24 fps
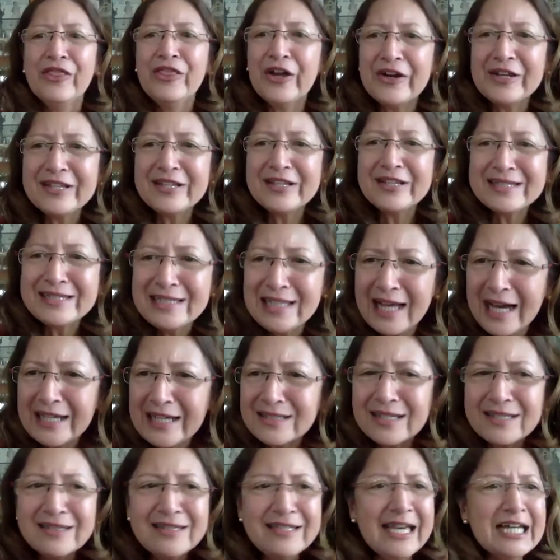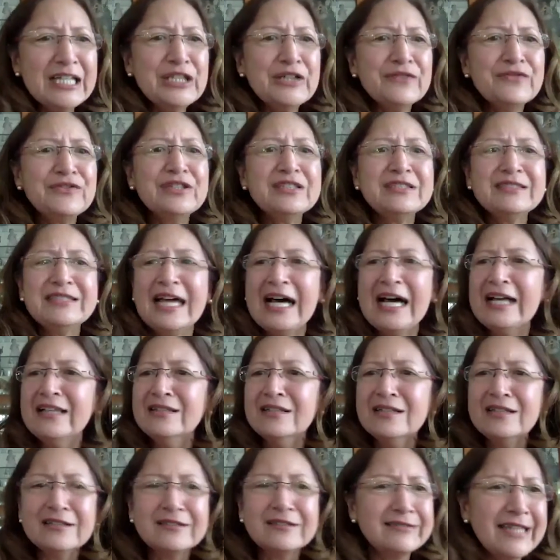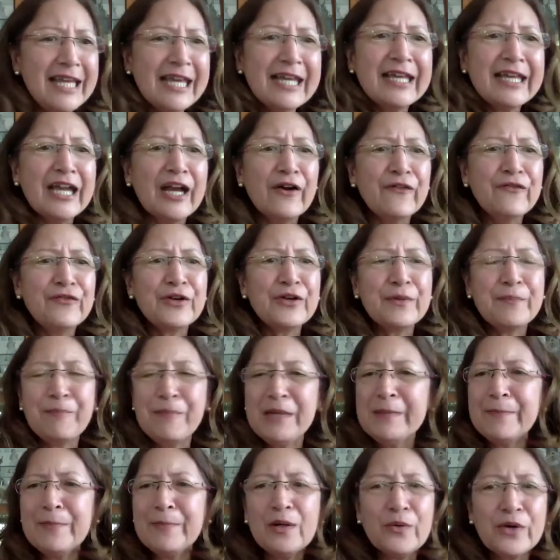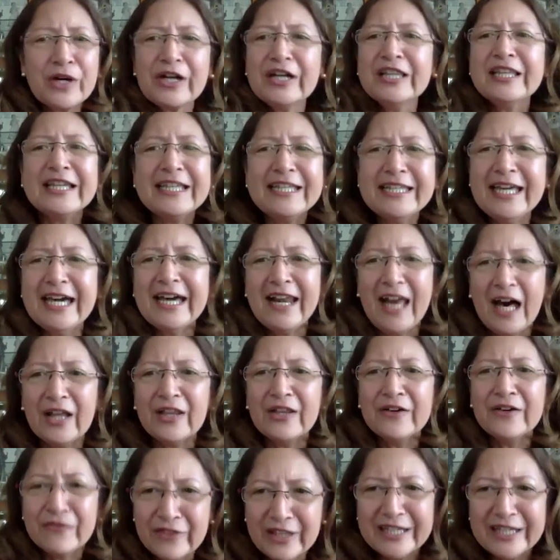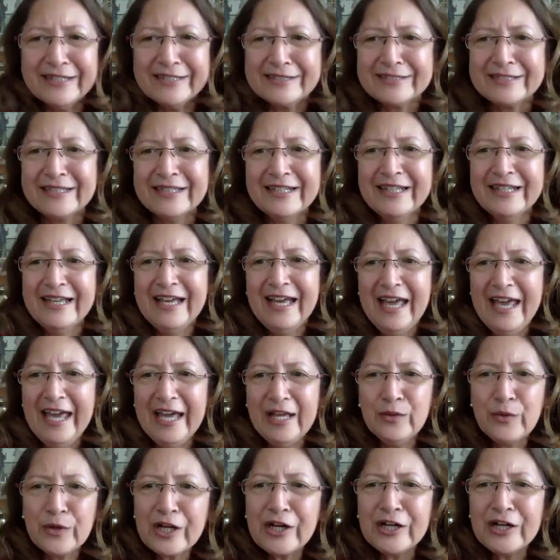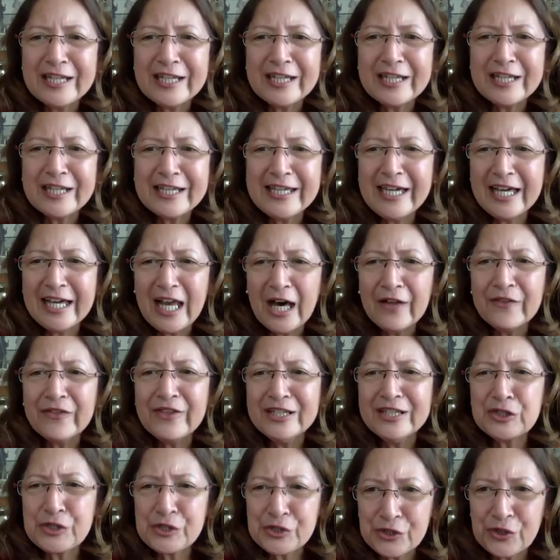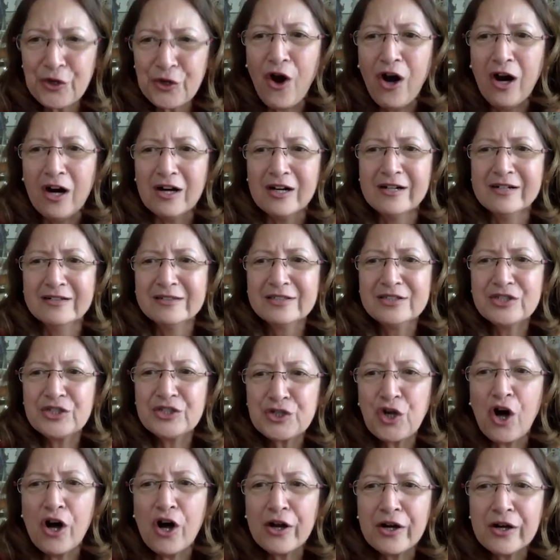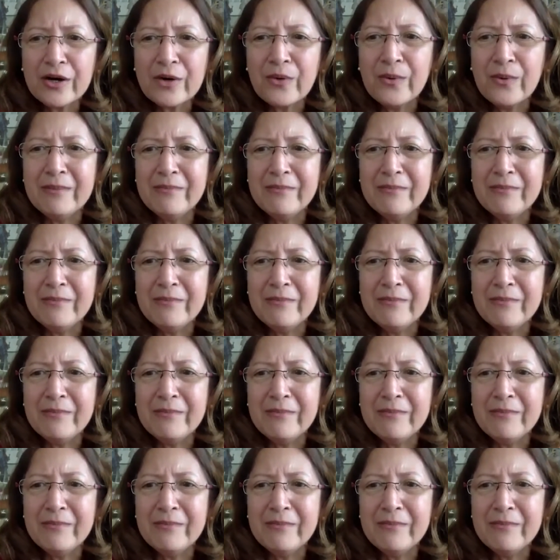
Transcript: There is light at the end of the tunnel. Take care of your people. We're going to get out of this. And we're going to get out this stronger